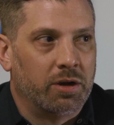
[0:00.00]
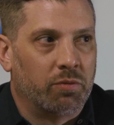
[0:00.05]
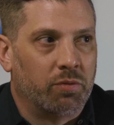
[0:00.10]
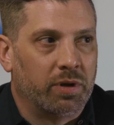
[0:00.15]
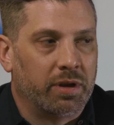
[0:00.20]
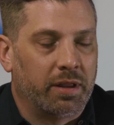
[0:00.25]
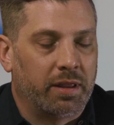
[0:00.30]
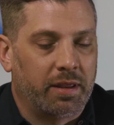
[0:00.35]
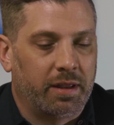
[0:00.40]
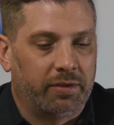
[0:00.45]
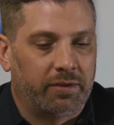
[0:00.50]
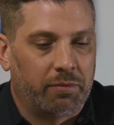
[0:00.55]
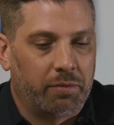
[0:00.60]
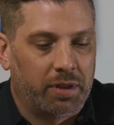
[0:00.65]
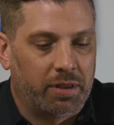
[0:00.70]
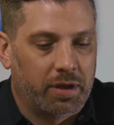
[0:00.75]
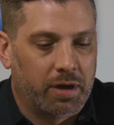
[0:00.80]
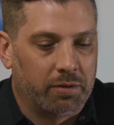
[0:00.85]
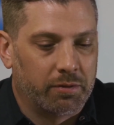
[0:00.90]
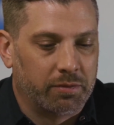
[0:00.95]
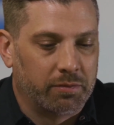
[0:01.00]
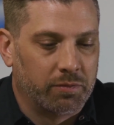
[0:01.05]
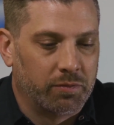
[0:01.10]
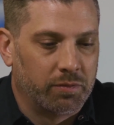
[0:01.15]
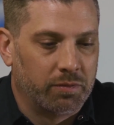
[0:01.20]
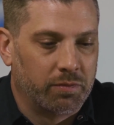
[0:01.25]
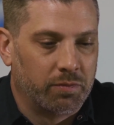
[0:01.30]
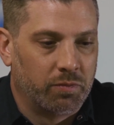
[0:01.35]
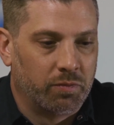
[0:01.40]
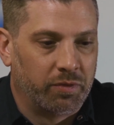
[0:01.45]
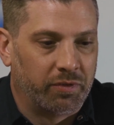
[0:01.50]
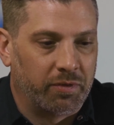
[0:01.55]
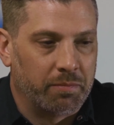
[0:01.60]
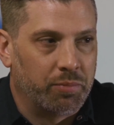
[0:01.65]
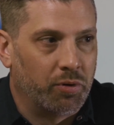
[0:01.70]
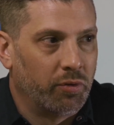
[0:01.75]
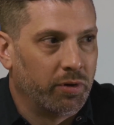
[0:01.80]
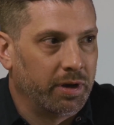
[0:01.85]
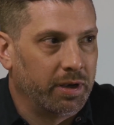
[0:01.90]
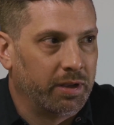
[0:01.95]
You know, one of the things that we thought was
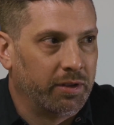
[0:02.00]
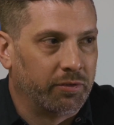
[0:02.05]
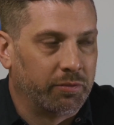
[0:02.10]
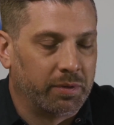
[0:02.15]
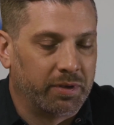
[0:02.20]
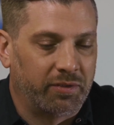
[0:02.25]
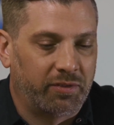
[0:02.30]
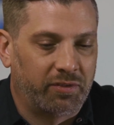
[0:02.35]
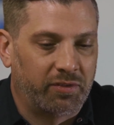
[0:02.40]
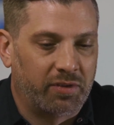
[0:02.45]
important is when